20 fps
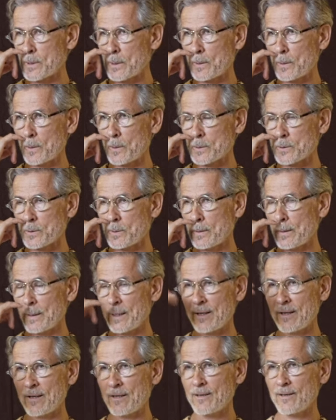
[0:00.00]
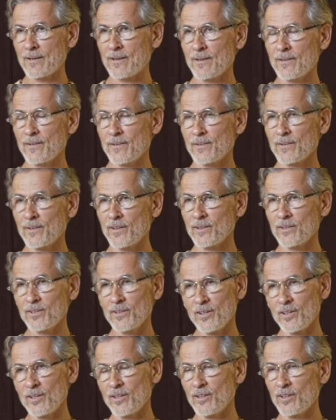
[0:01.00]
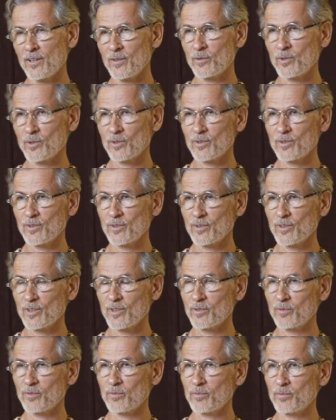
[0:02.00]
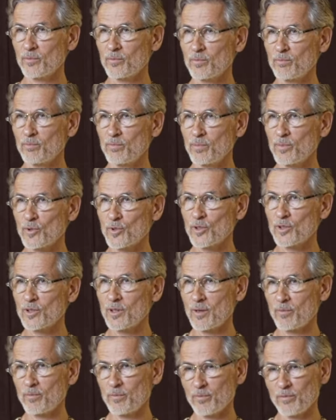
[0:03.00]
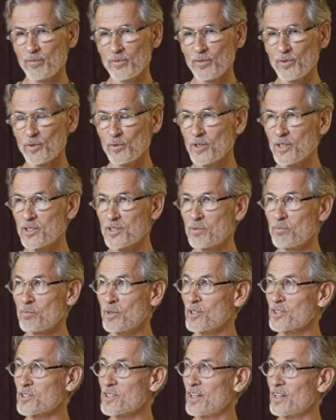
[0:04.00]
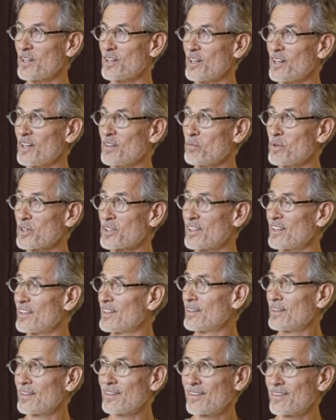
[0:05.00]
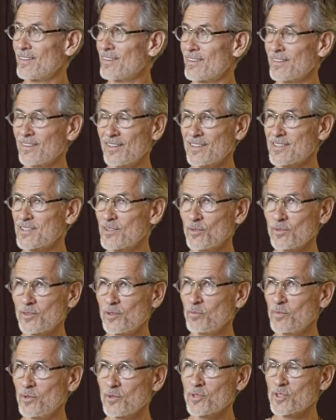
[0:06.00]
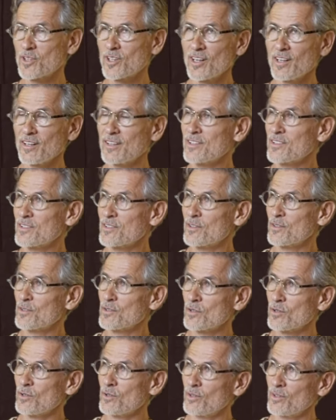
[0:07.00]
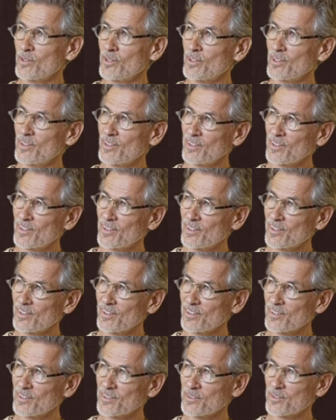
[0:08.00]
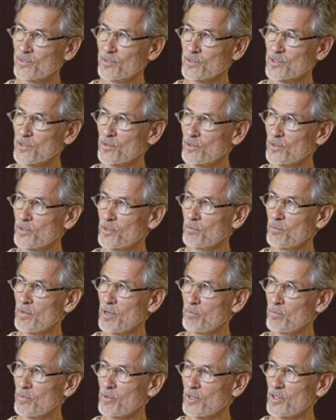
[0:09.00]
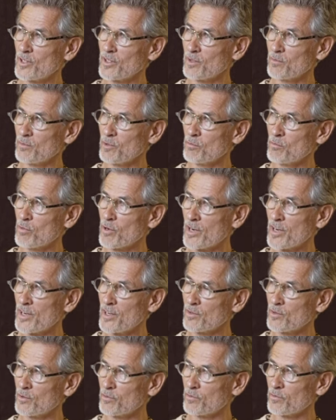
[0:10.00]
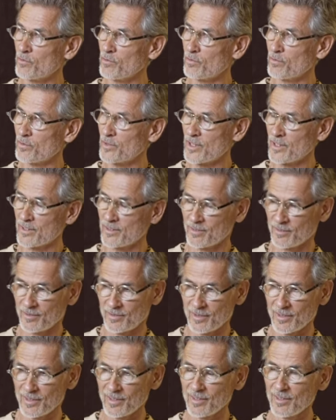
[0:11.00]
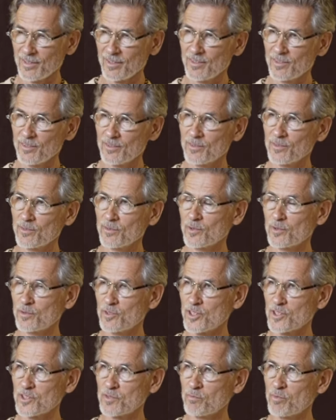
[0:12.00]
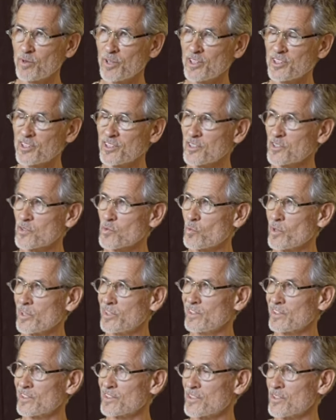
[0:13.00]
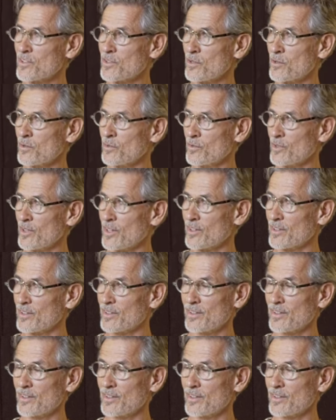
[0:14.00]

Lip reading: across and then, yeah, I will, you know, put it up a few decibels up high, but that's not the music I listen at all. It's all in the memory, in the membrane of that, what just brings the sweetness, you know, that.